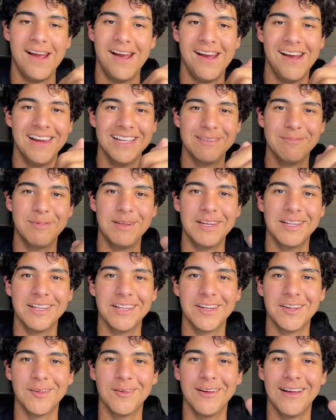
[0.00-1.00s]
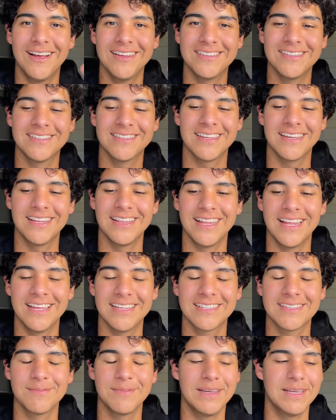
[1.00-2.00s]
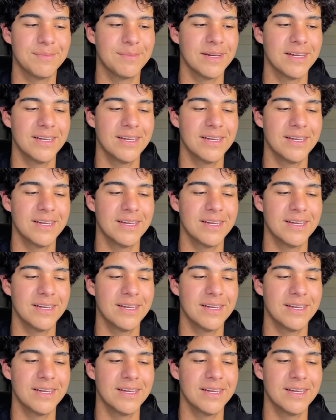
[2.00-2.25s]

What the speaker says: it's been a little while since I made